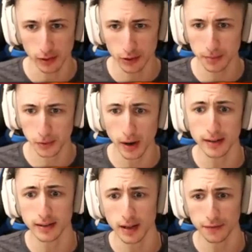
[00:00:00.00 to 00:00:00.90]
there's some
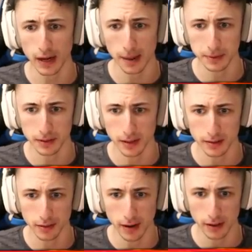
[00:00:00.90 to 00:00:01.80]
crazy stuff that happens in
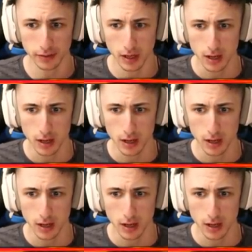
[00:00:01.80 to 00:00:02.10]
innocent rounds.